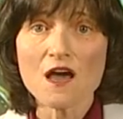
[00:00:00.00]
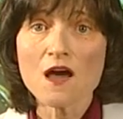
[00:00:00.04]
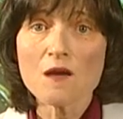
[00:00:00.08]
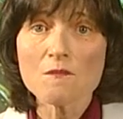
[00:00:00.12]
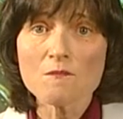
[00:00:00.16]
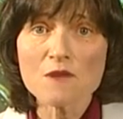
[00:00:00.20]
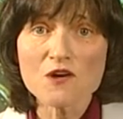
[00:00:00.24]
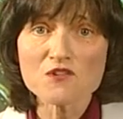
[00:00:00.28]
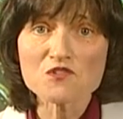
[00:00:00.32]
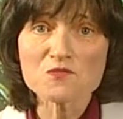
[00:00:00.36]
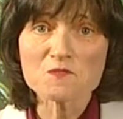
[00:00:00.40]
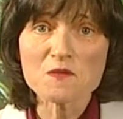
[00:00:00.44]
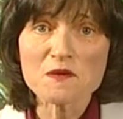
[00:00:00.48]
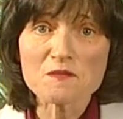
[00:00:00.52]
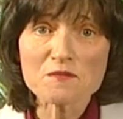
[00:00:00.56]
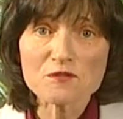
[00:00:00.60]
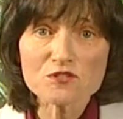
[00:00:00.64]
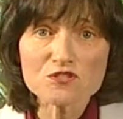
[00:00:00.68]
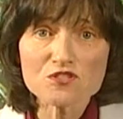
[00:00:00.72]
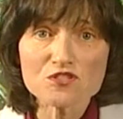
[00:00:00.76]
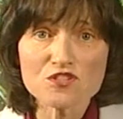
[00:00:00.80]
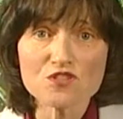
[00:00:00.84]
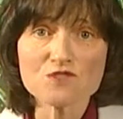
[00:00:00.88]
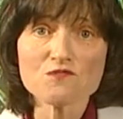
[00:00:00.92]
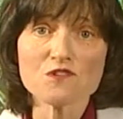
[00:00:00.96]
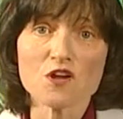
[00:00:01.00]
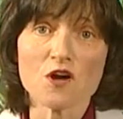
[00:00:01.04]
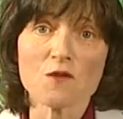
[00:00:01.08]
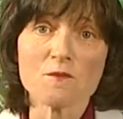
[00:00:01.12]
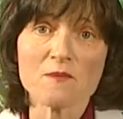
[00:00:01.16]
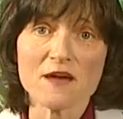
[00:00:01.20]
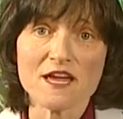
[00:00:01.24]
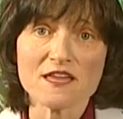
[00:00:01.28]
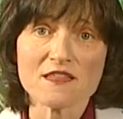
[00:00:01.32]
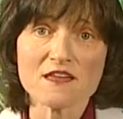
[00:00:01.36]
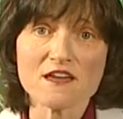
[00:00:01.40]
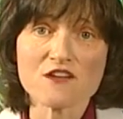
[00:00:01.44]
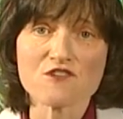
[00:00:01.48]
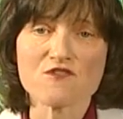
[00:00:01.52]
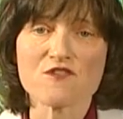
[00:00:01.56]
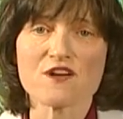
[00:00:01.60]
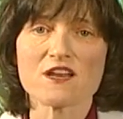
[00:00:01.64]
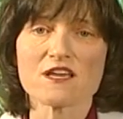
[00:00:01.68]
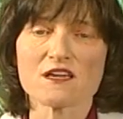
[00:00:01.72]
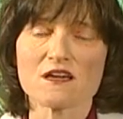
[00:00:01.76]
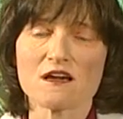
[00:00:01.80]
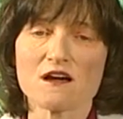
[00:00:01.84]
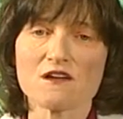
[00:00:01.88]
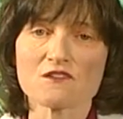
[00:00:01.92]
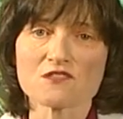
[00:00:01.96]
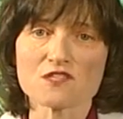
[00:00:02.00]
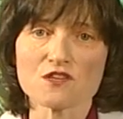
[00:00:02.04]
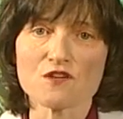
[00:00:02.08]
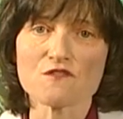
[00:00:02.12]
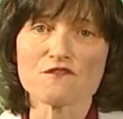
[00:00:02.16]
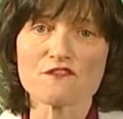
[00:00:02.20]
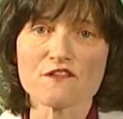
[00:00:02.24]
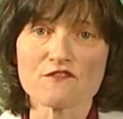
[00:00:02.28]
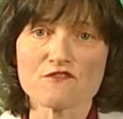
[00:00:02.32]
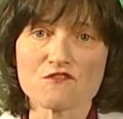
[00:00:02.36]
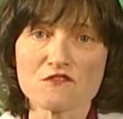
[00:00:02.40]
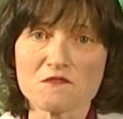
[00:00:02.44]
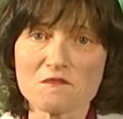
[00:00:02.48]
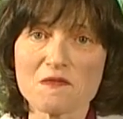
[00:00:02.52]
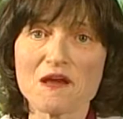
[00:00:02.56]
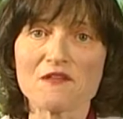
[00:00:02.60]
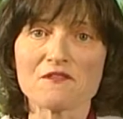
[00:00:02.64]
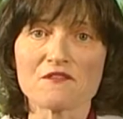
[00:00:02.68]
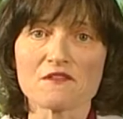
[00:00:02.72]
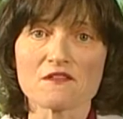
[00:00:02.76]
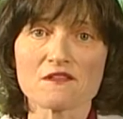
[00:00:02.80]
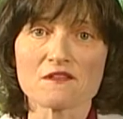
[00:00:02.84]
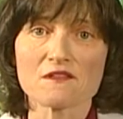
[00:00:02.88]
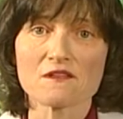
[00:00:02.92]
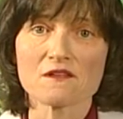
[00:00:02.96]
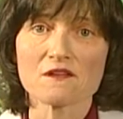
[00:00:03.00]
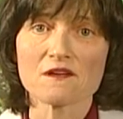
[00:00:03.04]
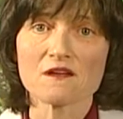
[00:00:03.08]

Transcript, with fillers: most people do not pay their credit cards off every month.